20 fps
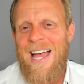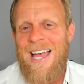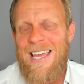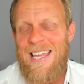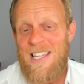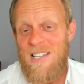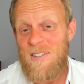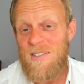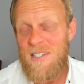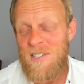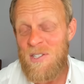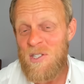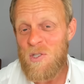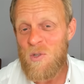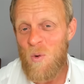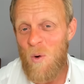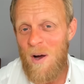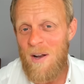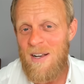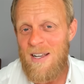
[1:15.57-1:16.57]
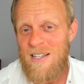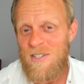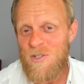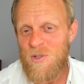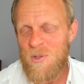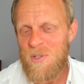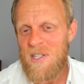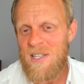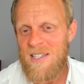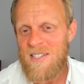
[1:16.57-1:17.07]
this is quite an
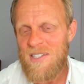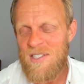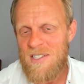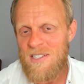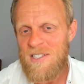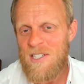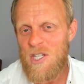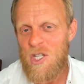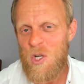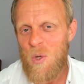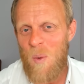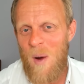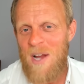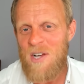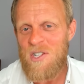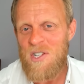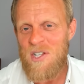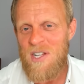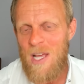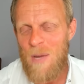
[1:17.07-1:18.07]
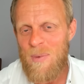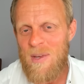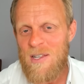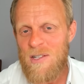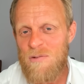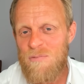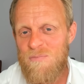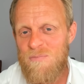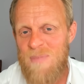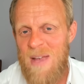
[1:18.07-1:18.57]
interesting situation here
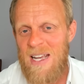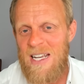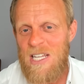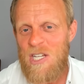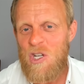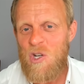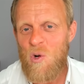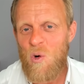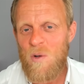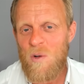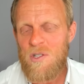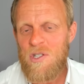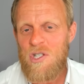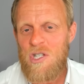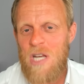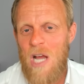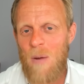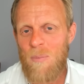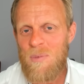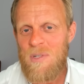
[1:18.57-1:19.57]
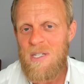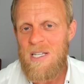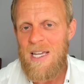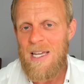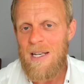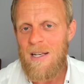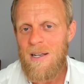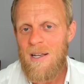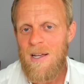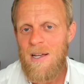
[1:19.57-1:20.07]
because many shorts jumped
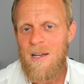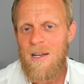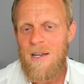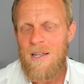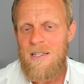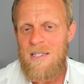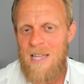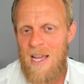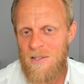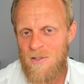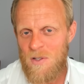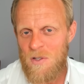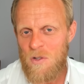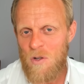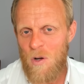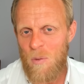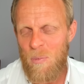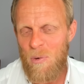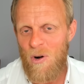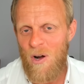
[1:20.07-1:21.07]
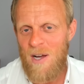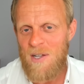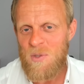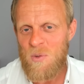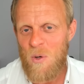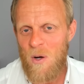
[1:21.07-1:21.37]
in. Tesla stock price,